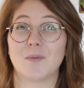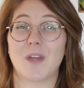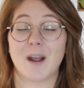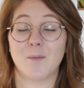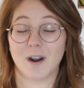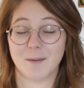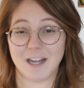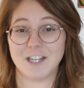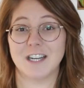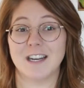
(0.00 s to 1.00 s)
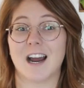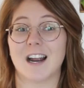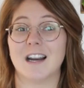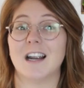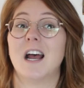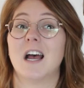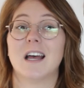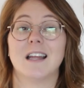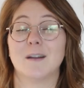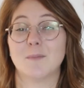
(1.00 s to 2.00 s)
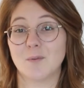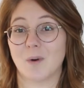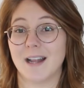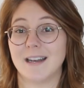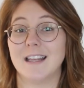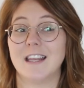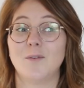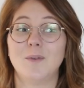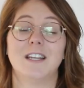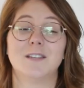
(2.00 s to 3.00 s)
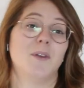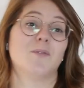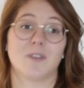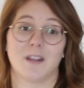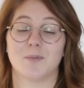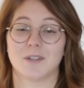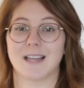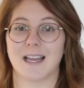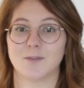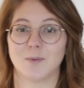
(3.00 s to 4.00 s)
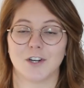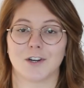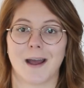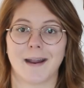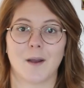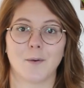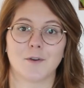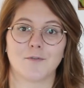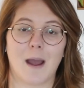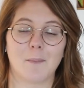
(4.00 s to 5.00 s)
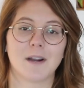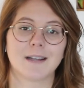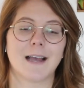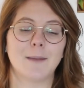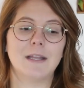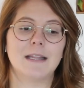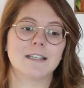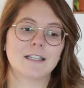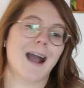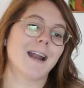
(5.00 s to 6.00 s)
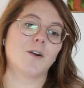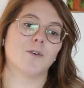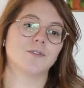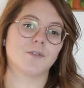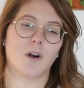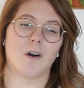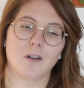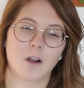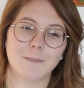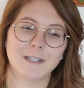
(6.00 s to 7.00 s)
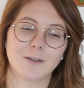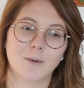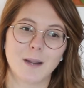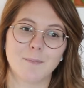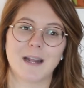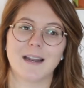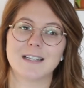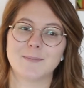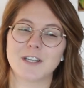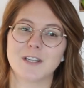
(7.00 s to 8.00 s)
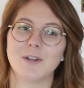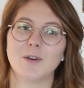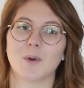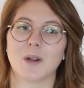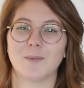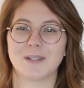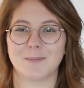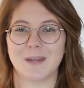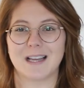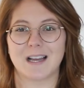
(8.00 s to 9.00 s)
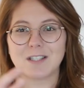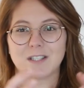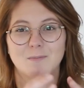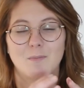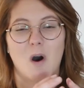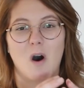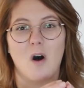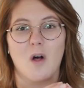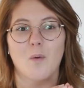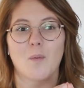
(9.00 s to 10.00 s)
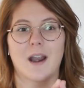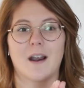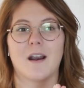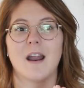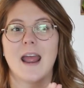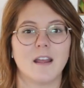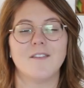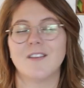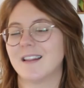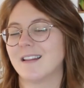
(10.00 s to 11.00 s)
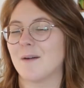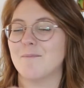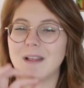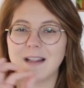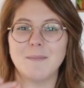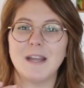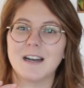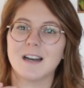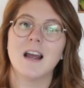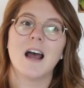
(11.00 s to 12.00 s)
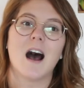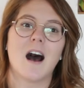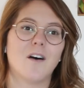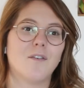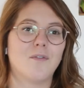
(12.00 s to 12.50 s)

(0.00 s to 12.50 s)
that I want to mention are number one, you need to be really precise when you're cutting out your fabric. I mean, this kind of goes for all garment sewing, but especially when you're working with something small where even a millimeter of